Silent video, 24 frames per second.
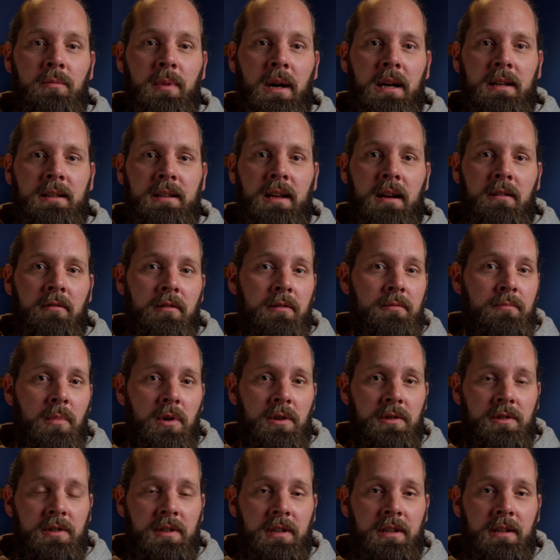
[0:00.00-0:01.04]
by Darren
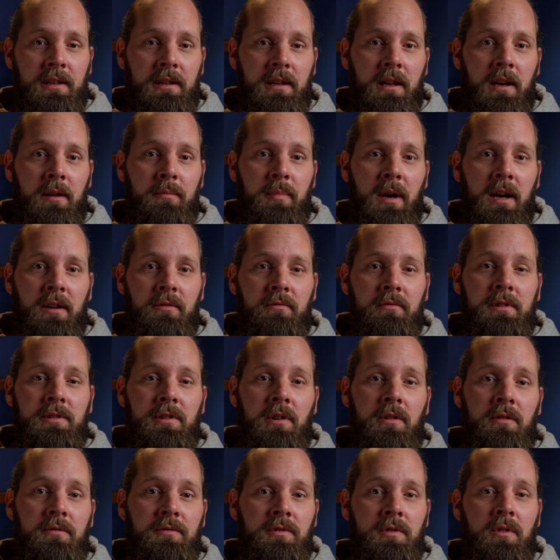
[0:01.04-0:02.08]
Mostin about
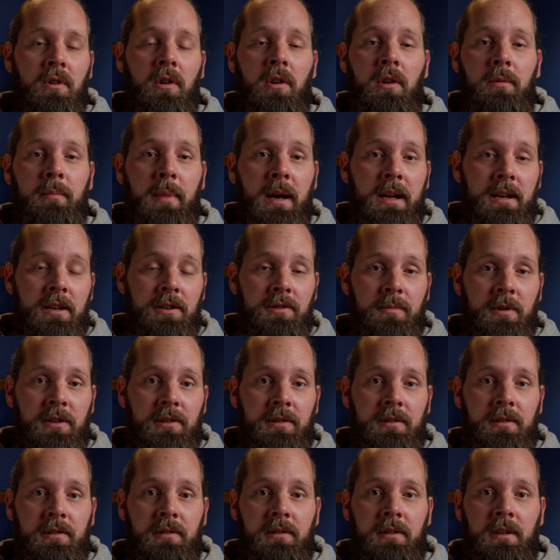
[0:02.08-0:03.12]
Resolve's color
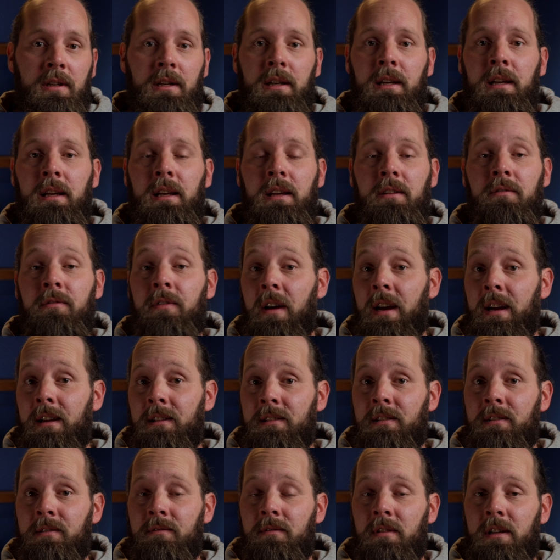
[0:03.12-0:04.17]
management. In
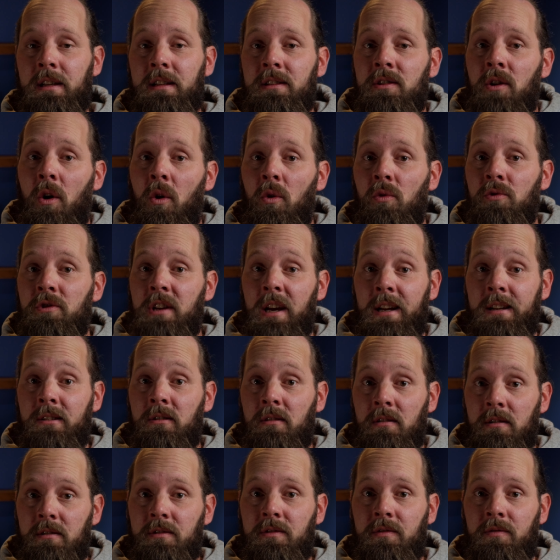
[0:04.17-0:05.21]
fact, his whole
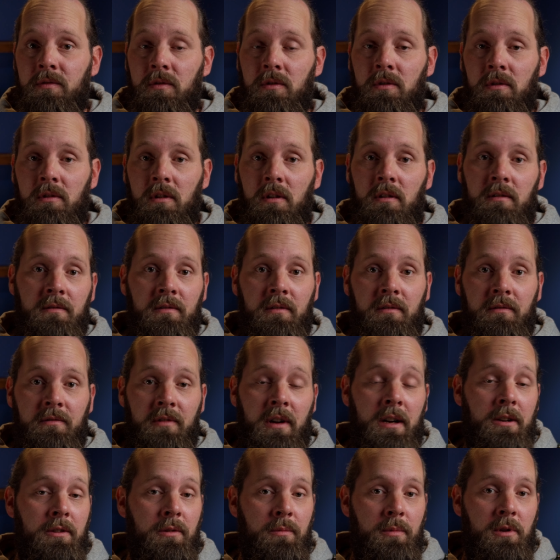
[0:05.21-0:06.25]
channel is full of
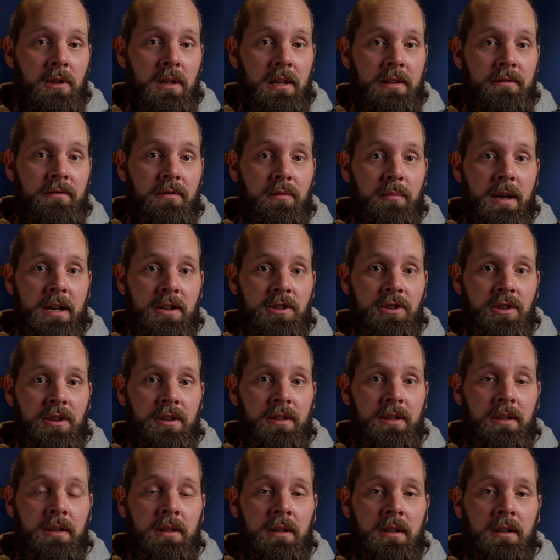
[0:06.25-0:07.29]
valuable
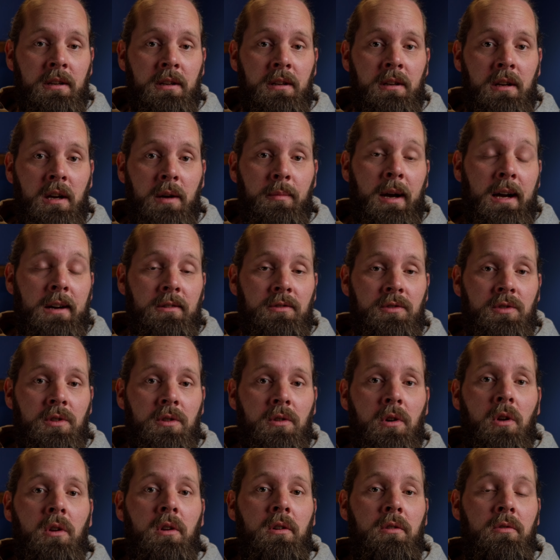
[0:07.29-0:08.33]
information about
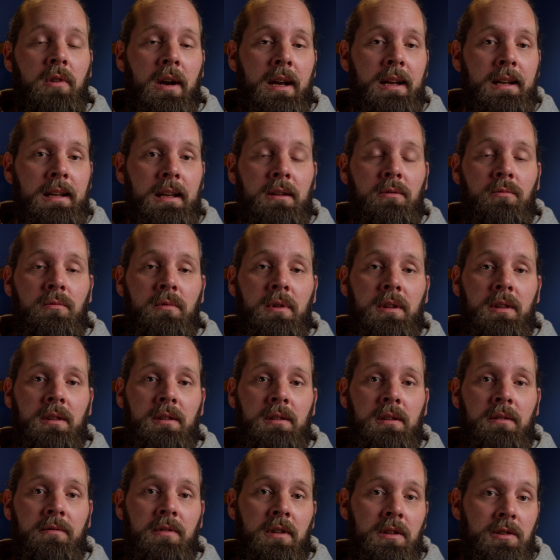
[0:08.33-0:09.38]
color grading
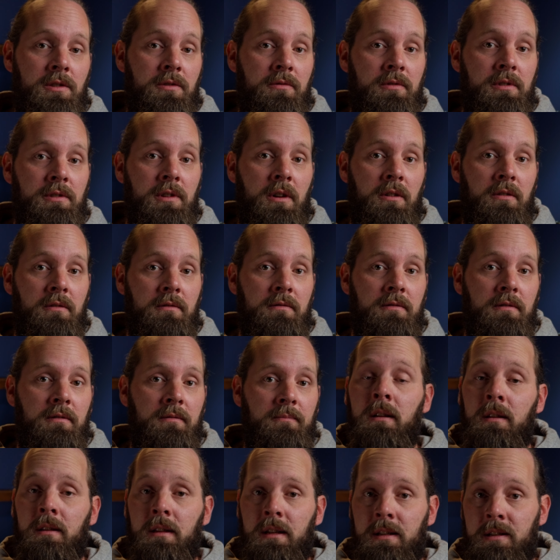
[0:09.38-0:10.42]
with DaVinci Resolve.
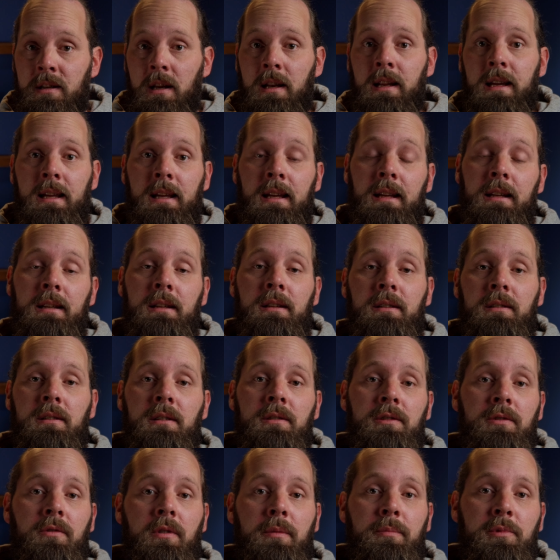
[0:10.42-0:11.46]
There's a link in the
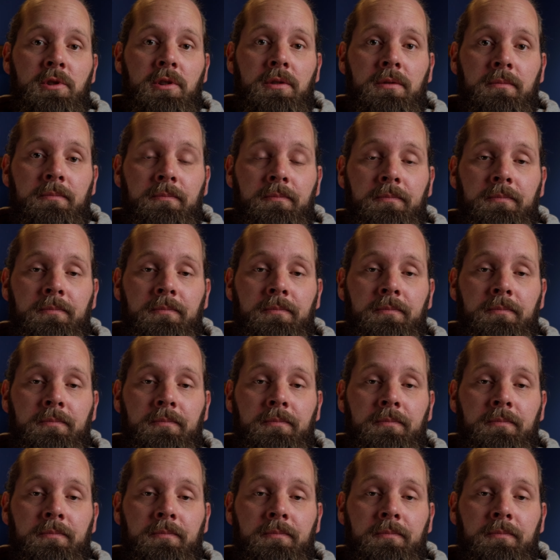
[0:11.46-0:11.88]
description.